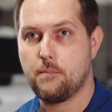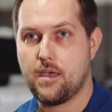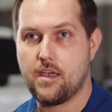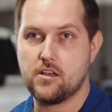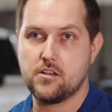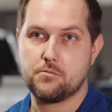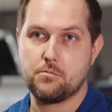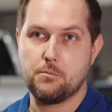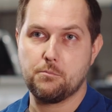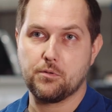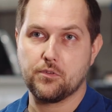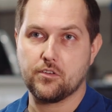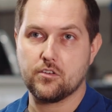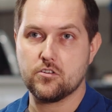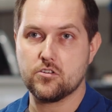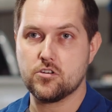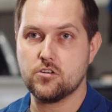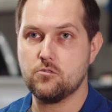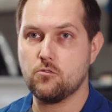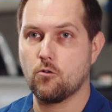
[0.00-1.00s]
management
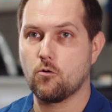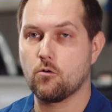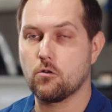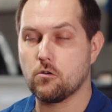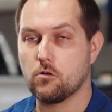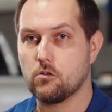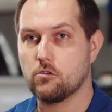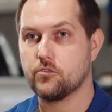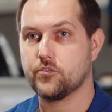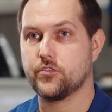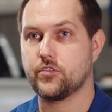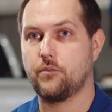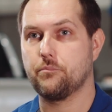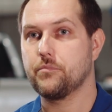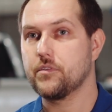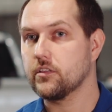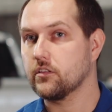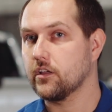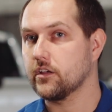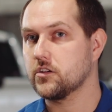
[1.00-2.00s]
position or
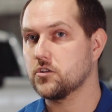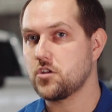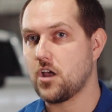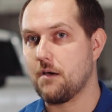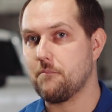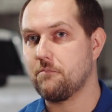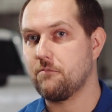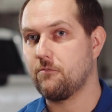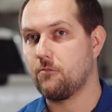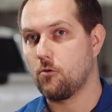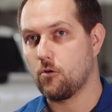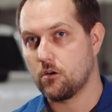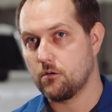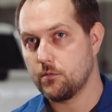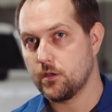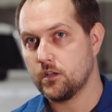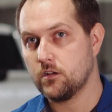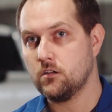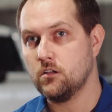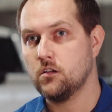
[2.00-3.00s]
something like shop
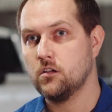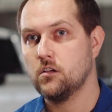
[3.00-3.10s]
foreman.